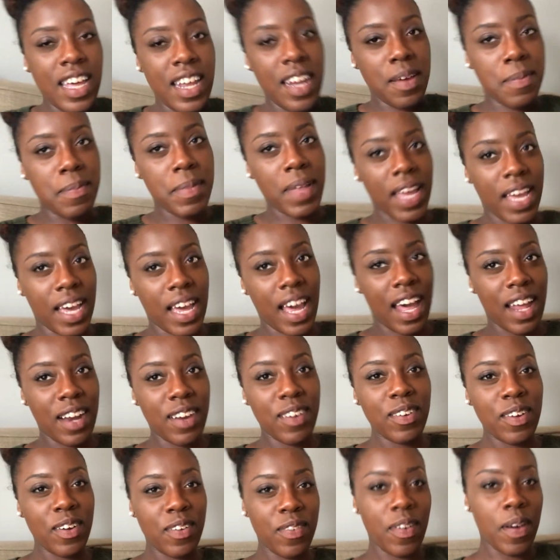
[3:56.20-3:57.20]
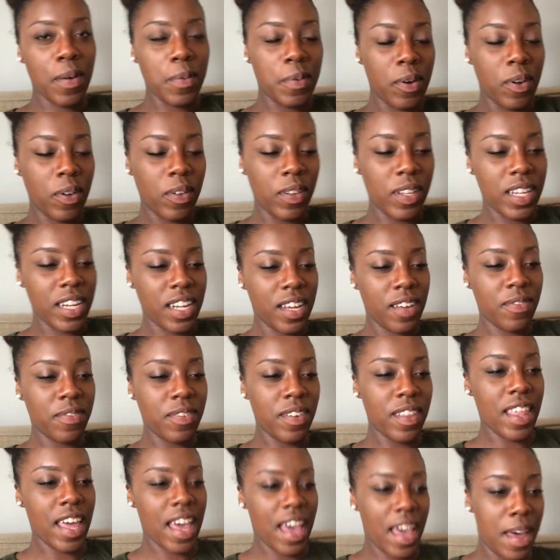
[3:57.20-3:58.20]
And I'm like, I don't know if I'm cool enough
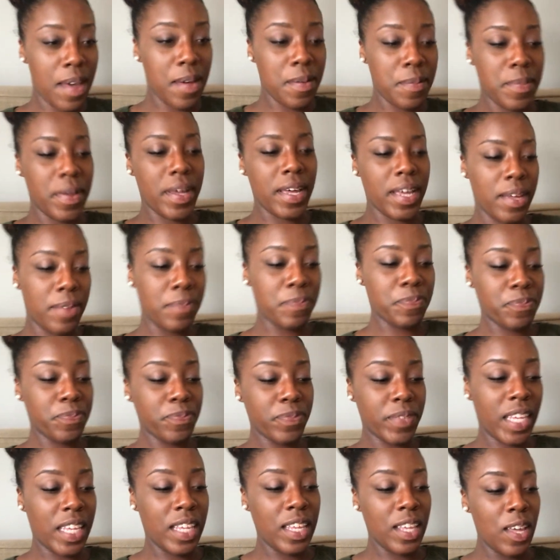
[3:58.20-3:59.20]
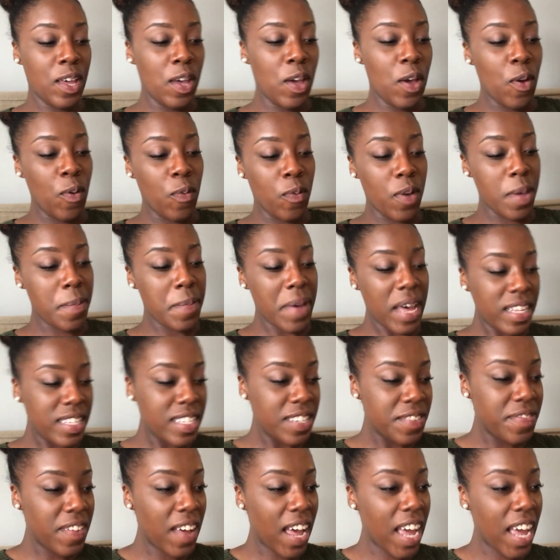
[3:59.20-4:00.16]
for that, but we about to